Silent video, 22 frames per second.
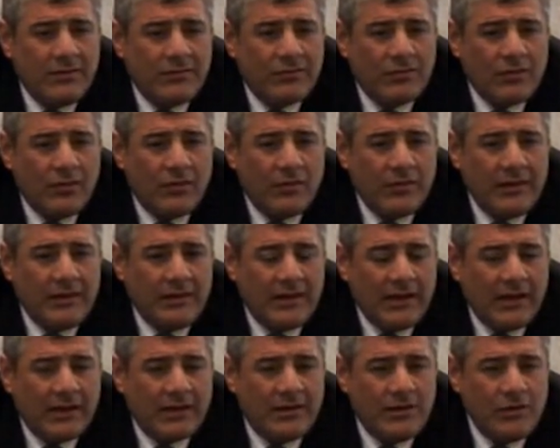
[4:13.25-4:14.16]
so
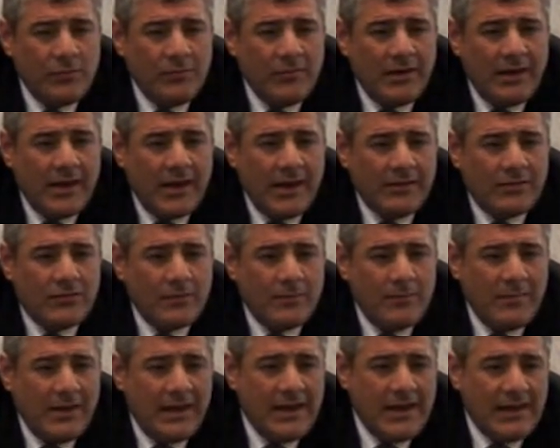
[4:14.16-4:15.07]
it accumulates to
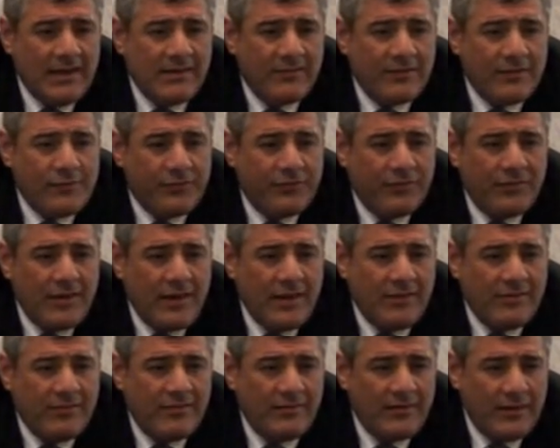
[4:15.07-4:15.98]
millions of
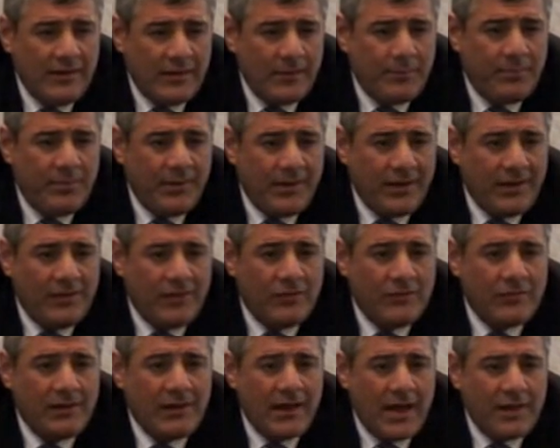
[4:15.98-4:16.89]
sins in a period
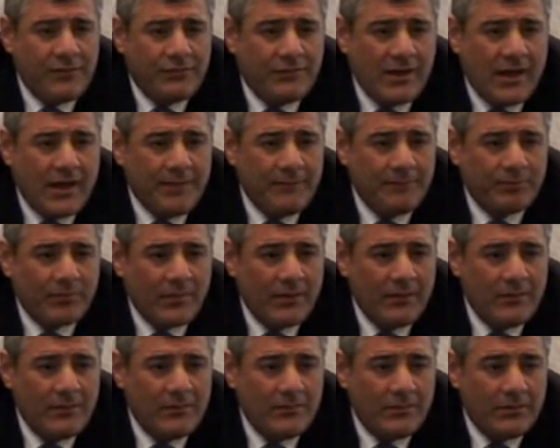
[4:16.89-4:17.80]
of a lifetime.
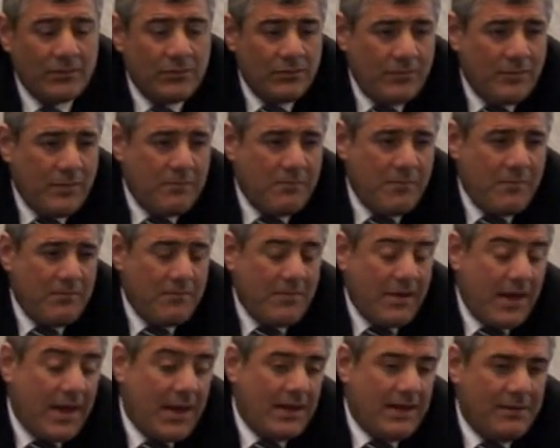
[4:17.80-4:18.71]
It could be
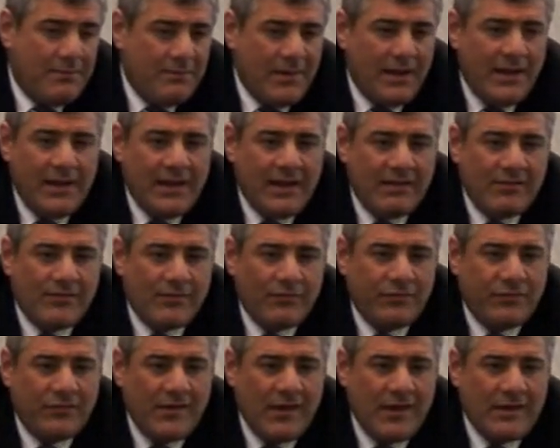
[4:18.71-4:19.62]
many millions
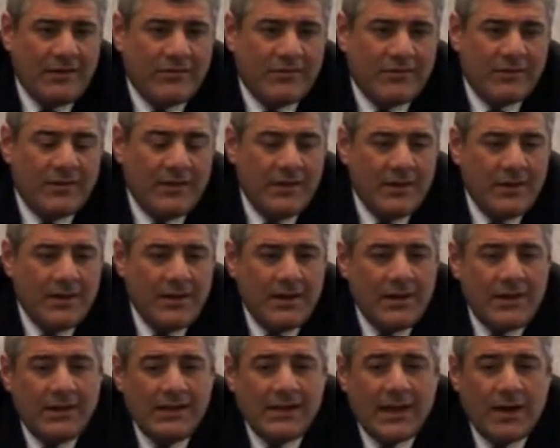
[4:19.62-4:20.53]
of sins.
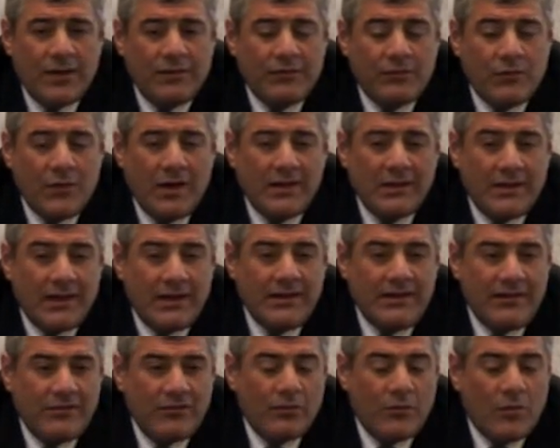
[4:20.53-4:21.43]
Now, if one
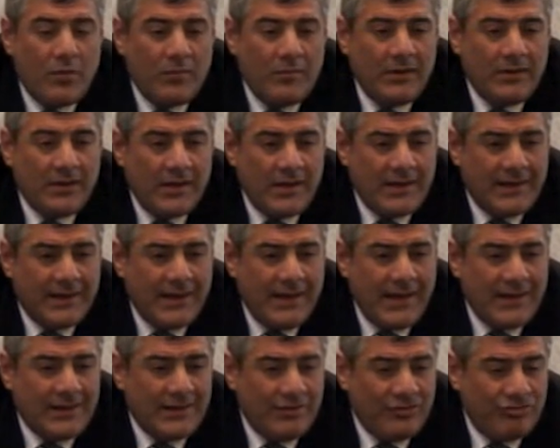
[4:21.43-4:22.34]
day this woman
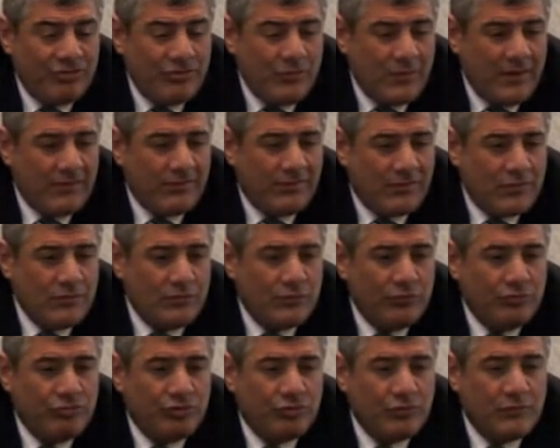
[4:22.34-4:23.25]
regrets and she wants to
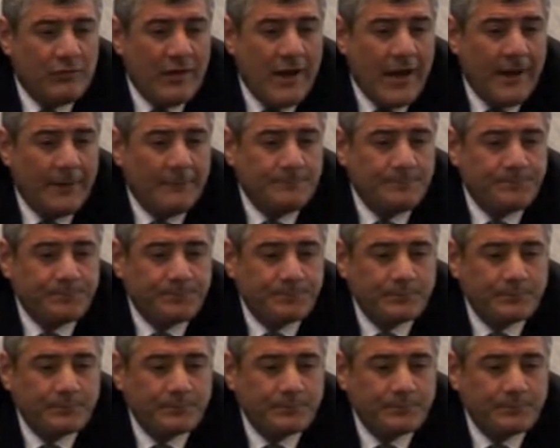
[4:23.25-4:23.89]
do tshuva,